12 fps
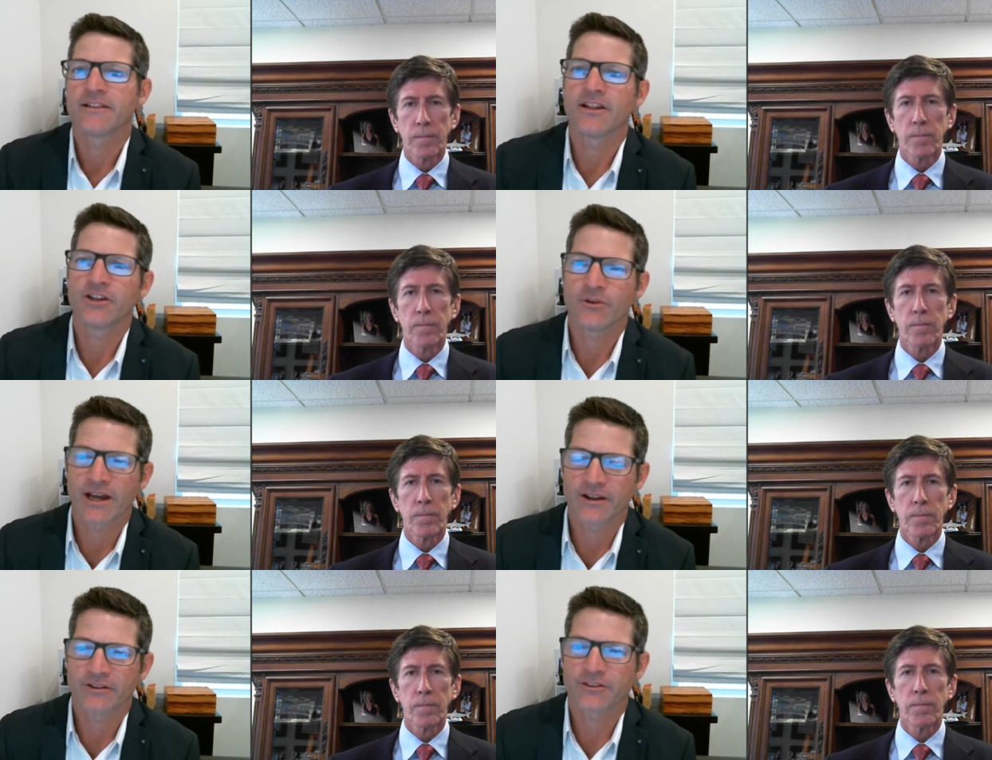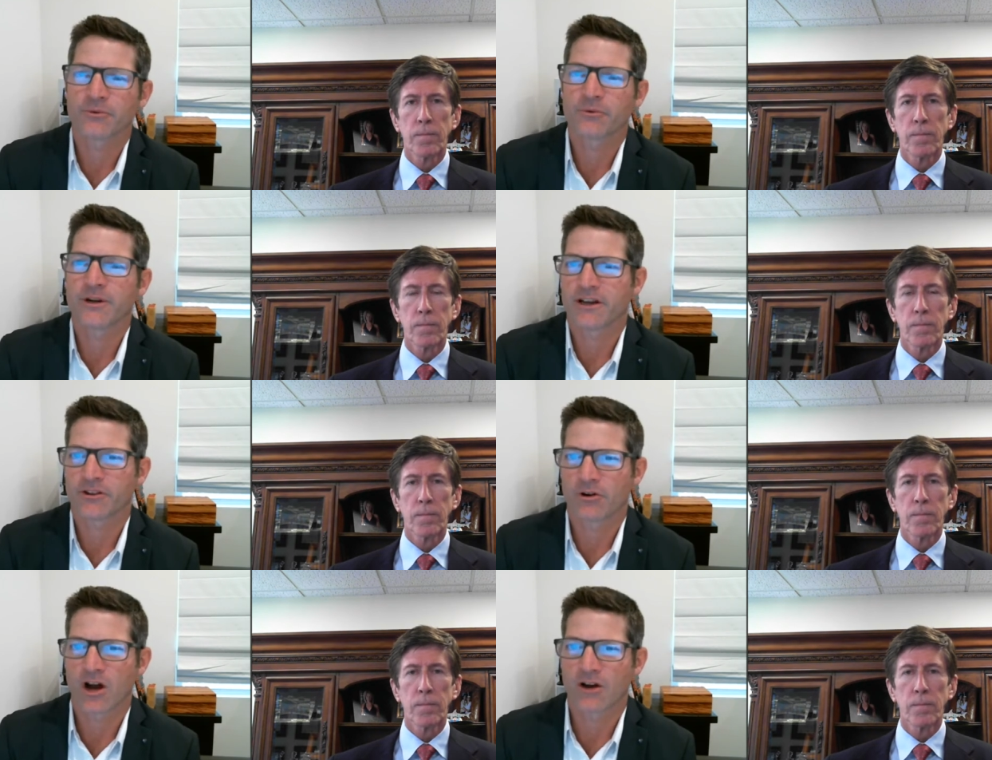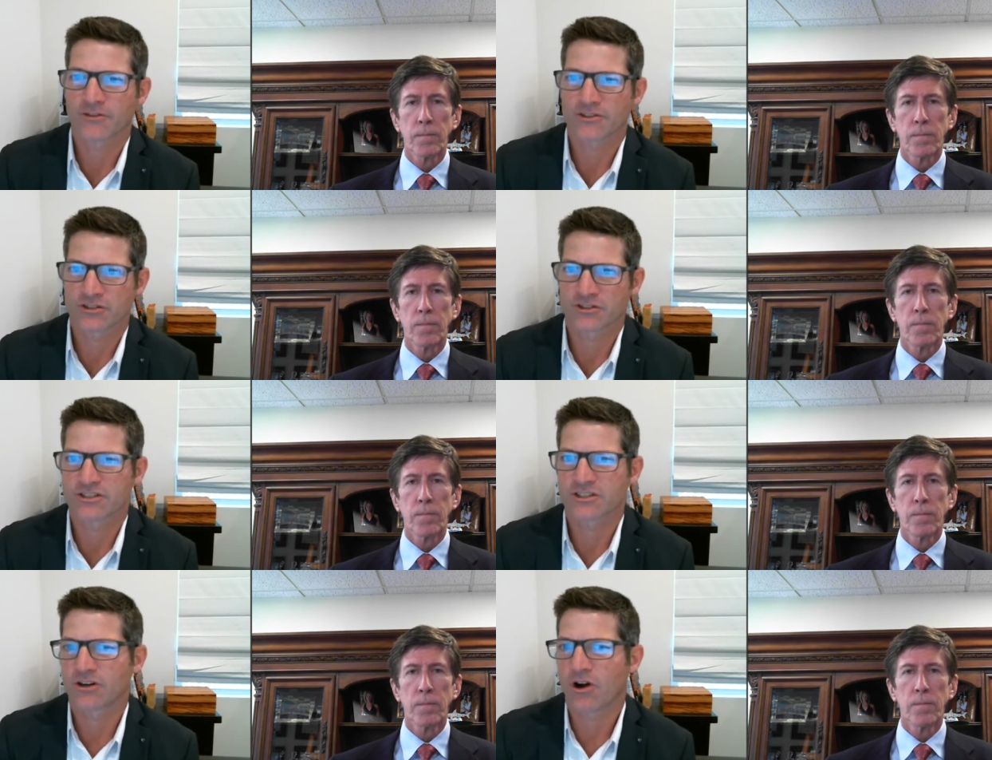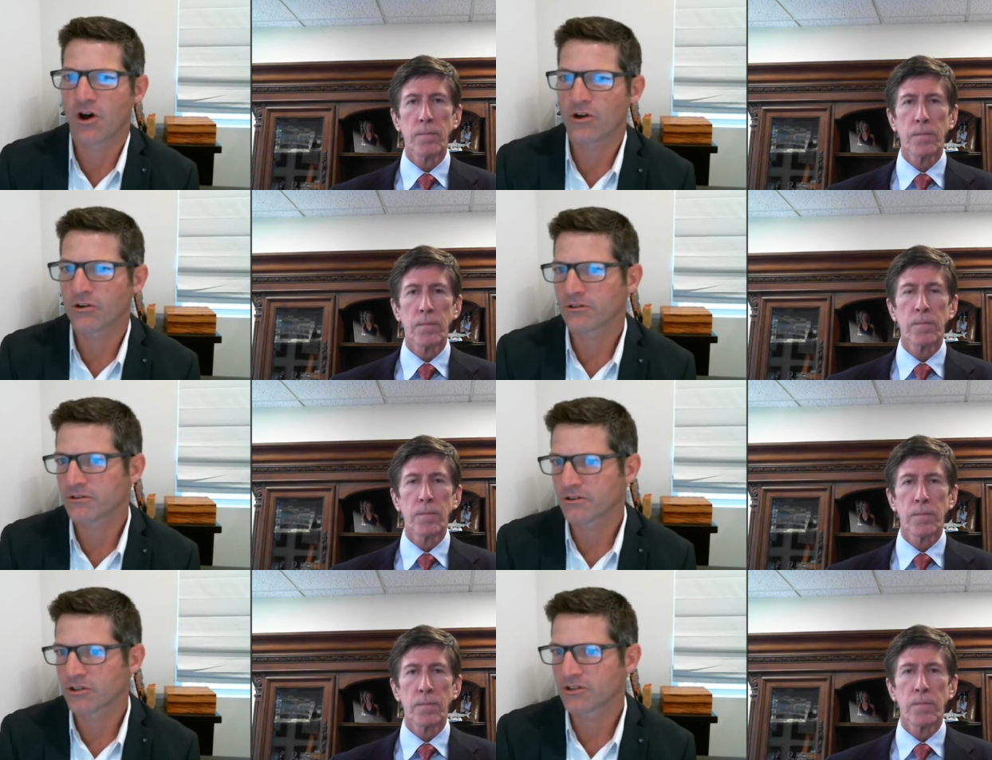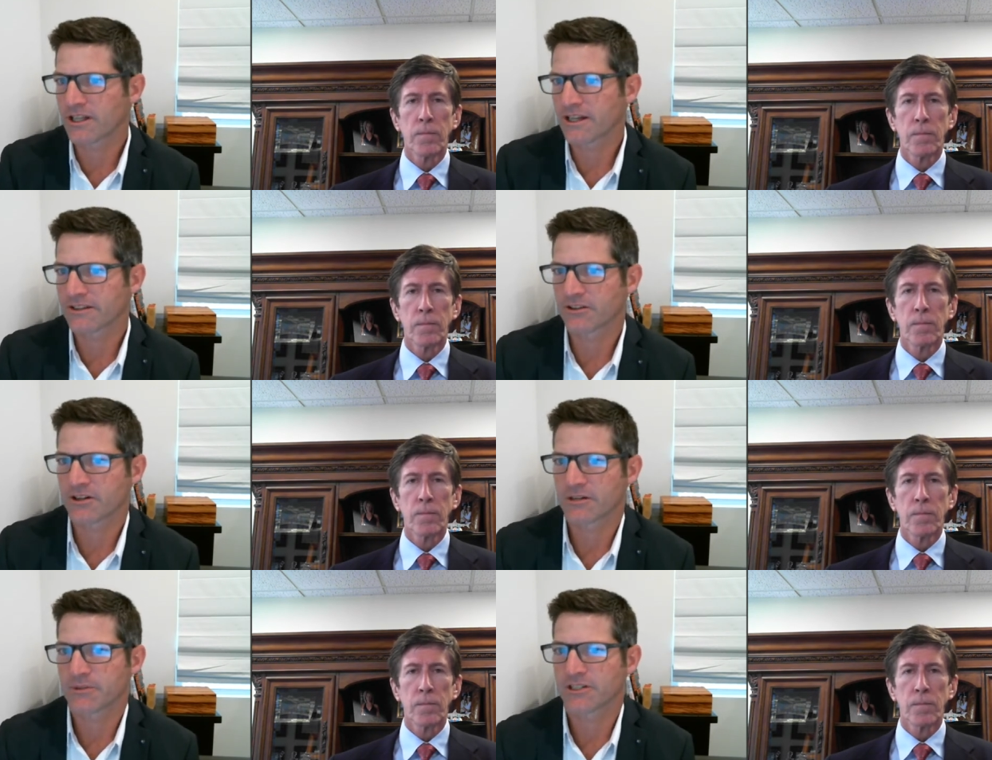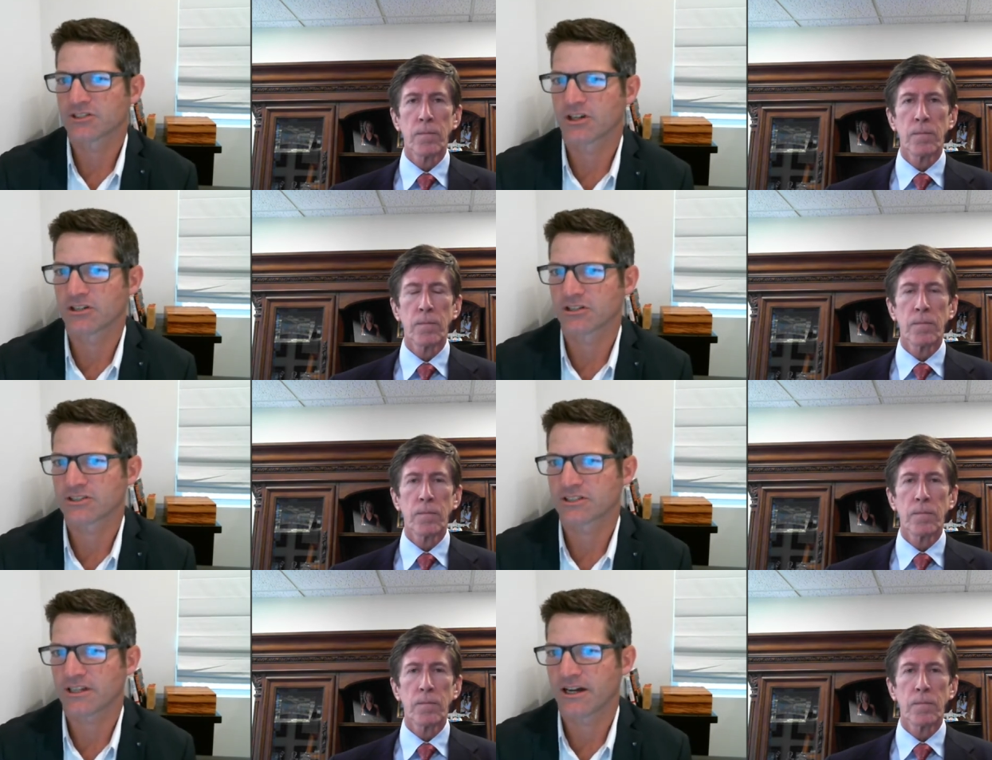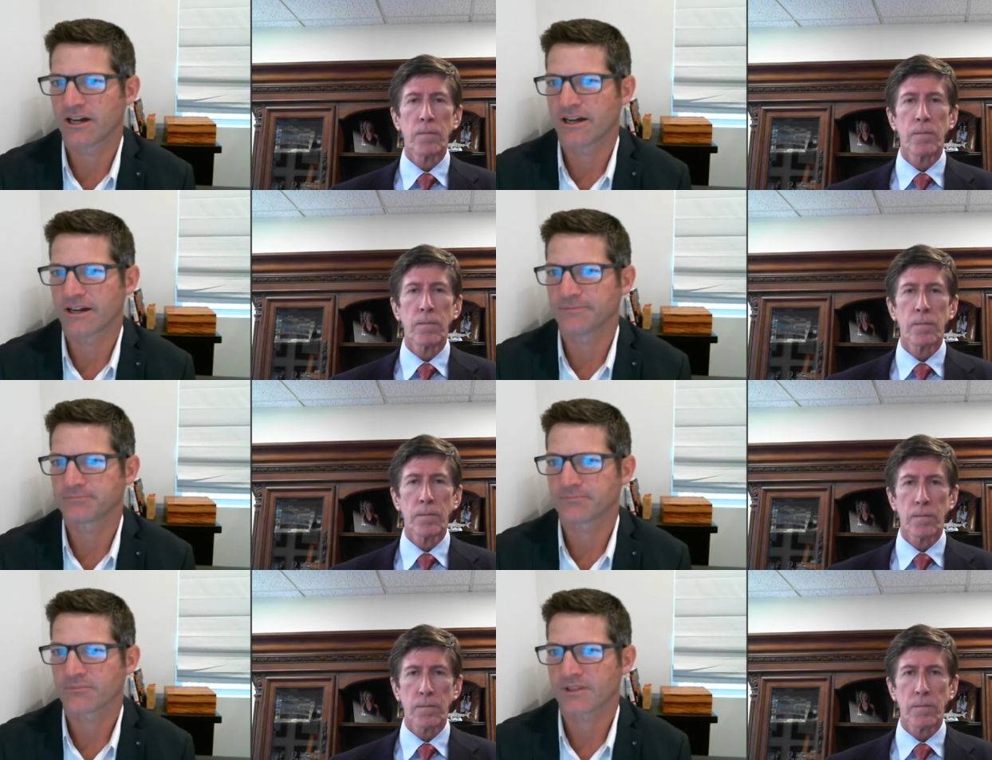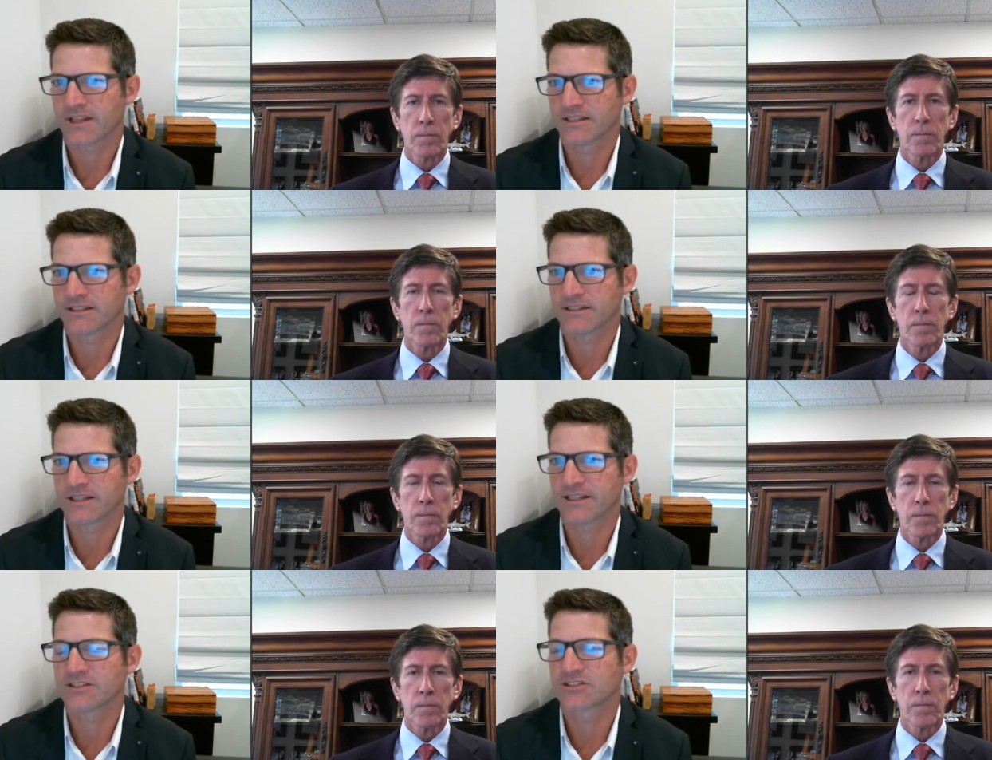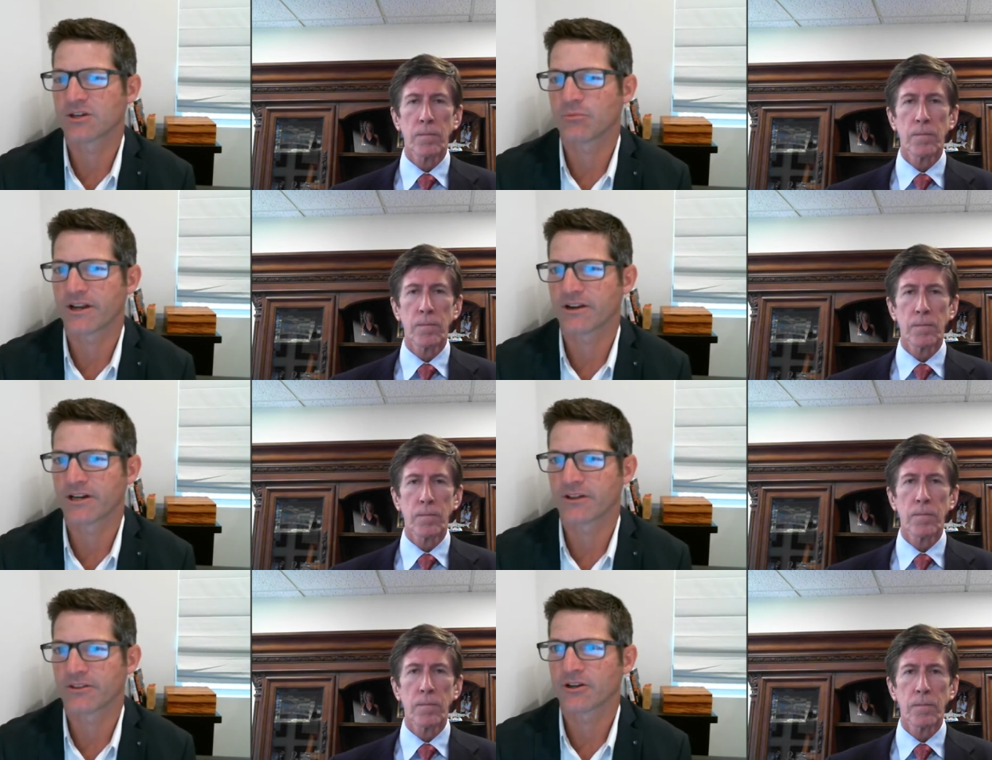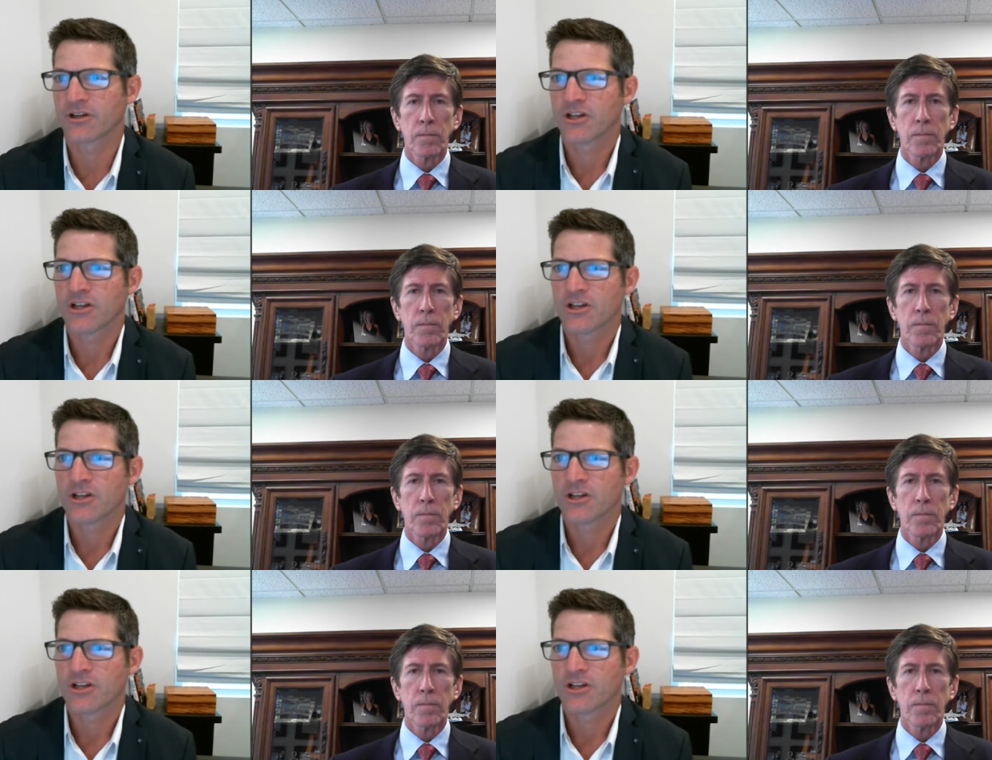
Speaker 1: Then you had three other officers that are all look like they're going to be charged um, in in some way or another.